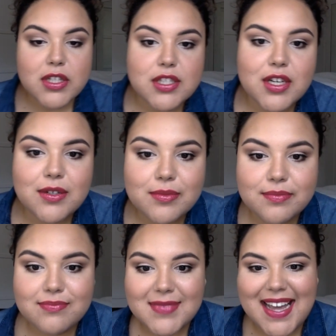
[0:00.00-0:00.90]
So
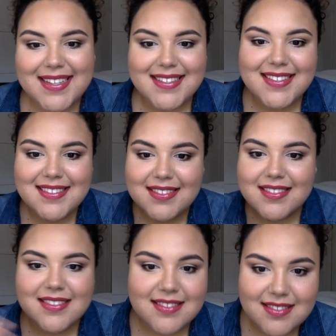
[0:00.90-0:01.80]
that's
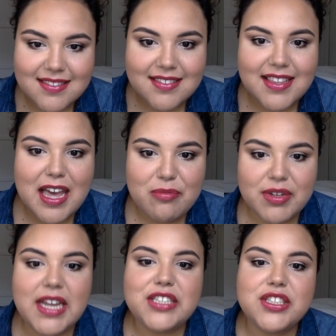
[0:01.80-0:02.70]
the
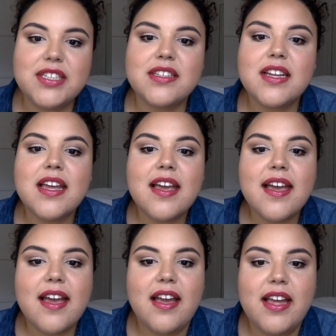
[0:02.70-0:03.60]
application,
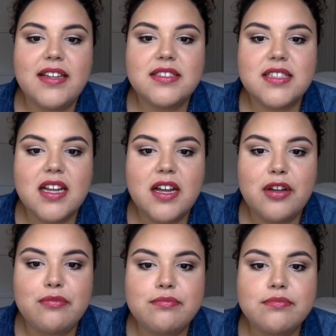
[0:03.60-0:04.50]
and
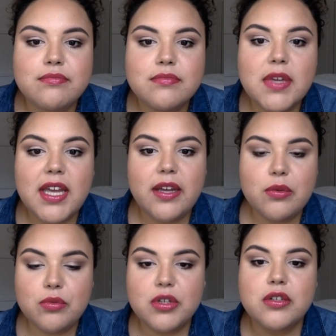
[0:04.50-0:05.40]
it
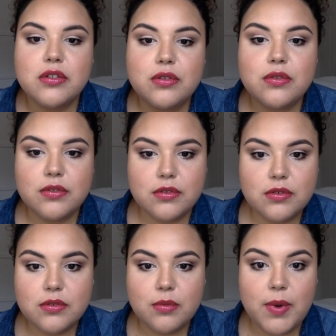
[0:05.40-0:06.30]
will
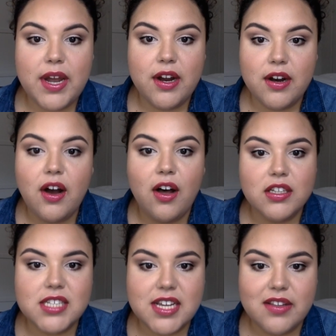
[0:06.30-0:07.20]
wear
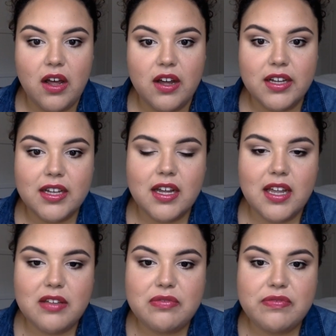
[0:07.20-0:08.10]
all day long
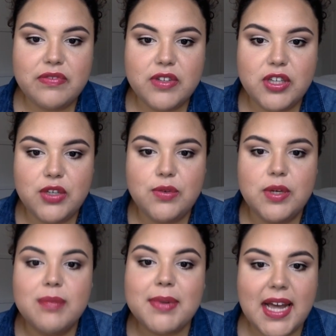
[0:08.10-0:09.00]
if you
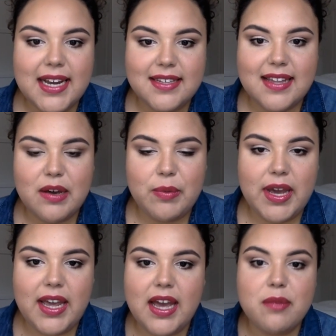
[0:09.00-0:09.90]
apply it in that
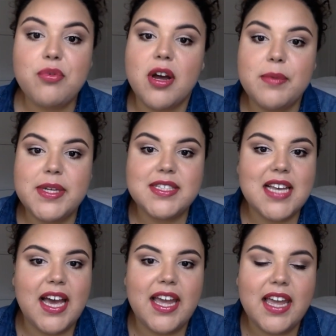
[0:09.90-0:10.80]
way. I promise.
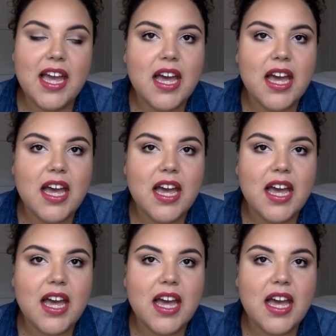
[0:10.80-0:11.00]
I